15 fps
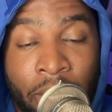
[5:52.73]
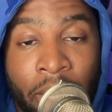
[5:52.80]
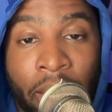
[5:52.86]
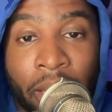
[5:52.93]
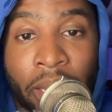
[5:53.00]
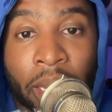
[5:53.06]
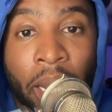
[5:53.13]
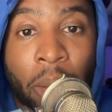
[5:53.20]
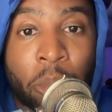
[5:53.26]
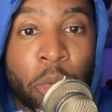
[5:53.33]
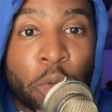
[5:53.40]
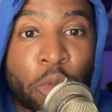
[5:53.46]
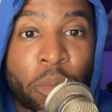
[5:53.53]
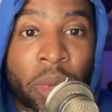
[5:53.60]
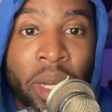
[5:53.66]
and then I
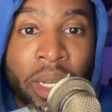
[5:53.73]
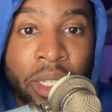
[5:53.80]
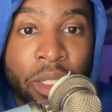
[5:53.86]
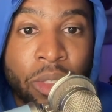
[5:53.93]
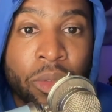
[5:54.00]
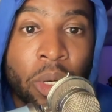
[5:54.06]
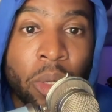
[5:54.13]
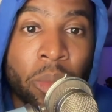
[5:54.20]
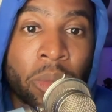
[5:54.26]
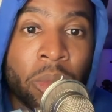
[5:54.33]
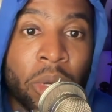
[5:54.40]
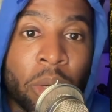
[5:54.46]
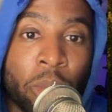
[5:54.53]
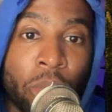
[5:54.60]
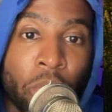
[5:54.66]
move money to
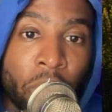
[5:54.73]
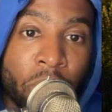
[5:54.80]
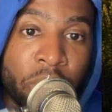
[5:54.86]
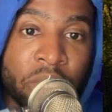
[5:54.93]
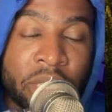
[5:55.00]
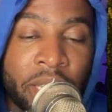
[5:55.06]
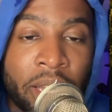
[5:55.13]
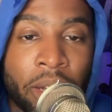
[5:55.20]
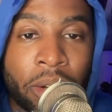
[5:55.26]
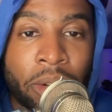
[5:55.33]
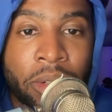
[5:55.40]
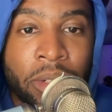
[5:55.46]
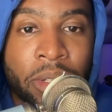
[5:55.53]
our brokerage account.